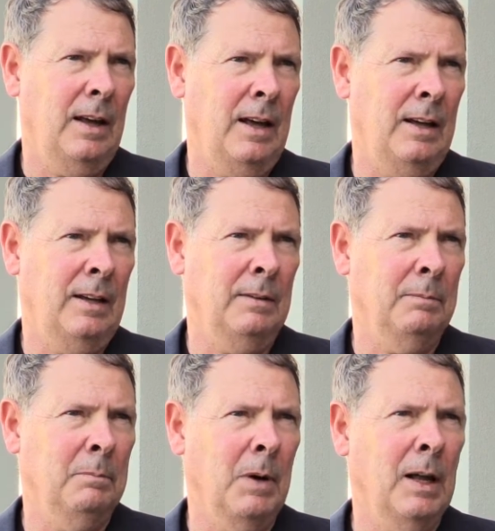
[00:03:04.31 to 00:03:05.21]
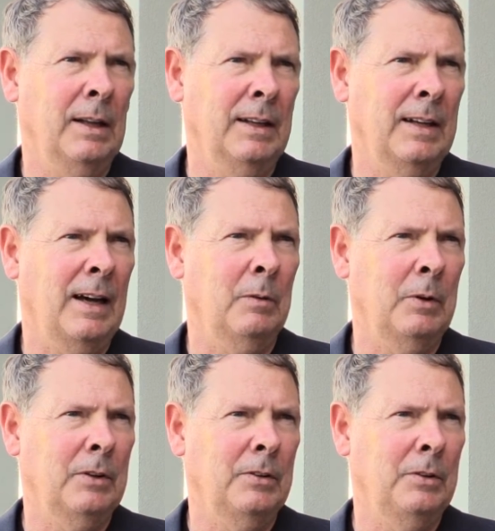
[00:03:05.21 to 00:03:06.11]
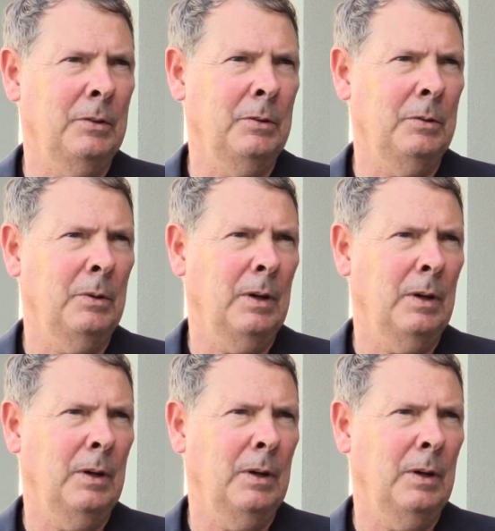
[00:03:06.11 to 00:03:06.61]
And Molly and I went to